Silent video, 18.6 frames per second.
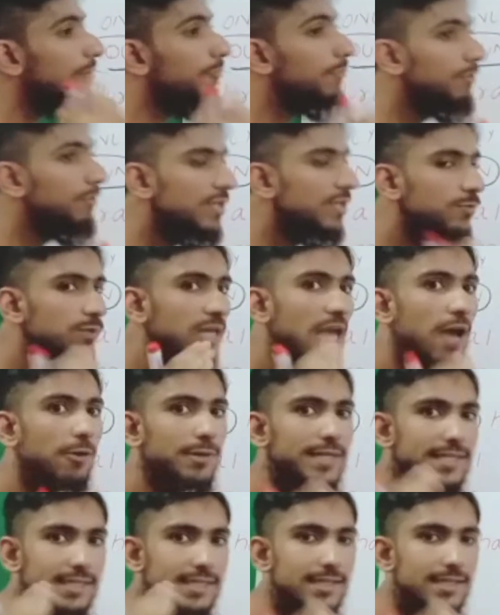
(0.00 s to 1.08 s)
Viewers, we have
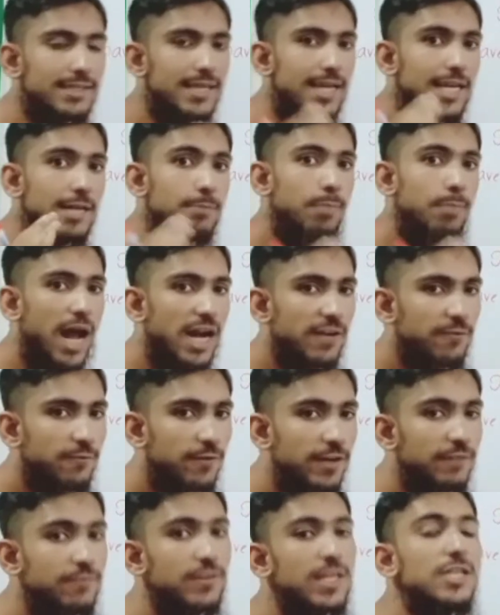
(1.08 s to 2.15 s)
discussed in part
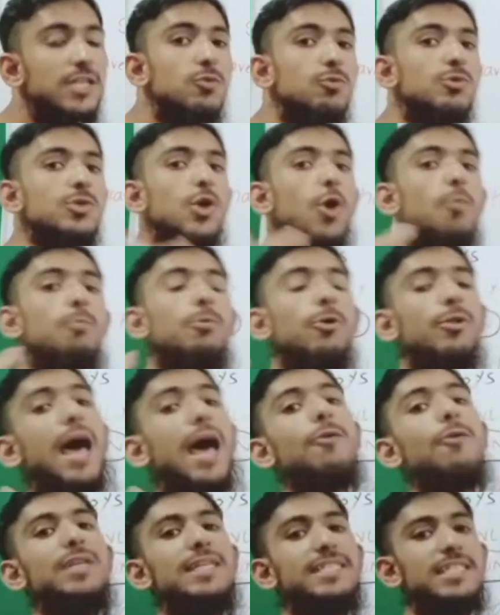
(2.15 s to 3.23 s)
5 use of
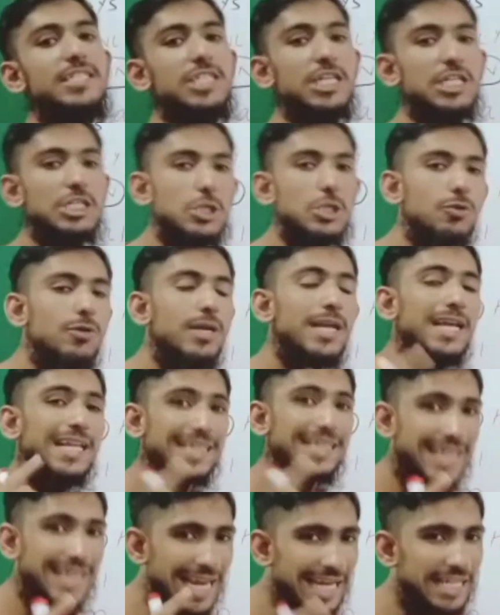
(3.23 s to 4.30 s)
pronoun as adjective
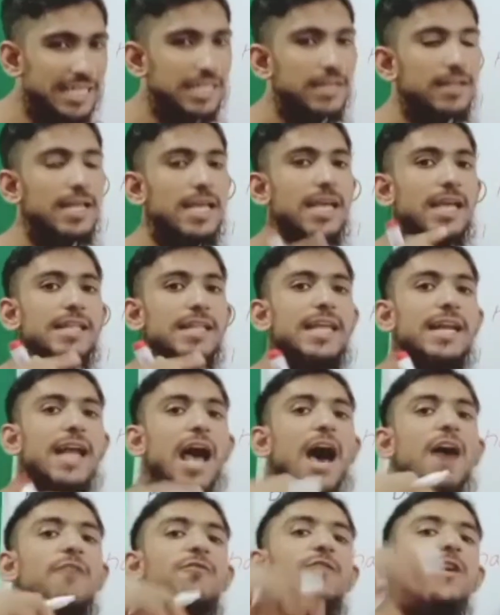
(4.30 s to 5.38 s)
that
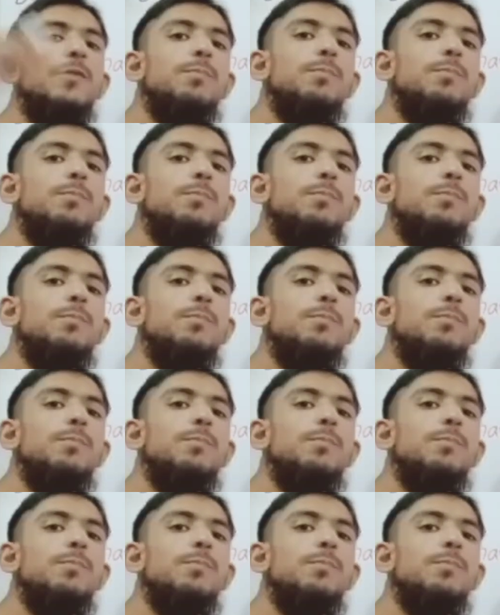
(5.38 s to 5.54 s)
after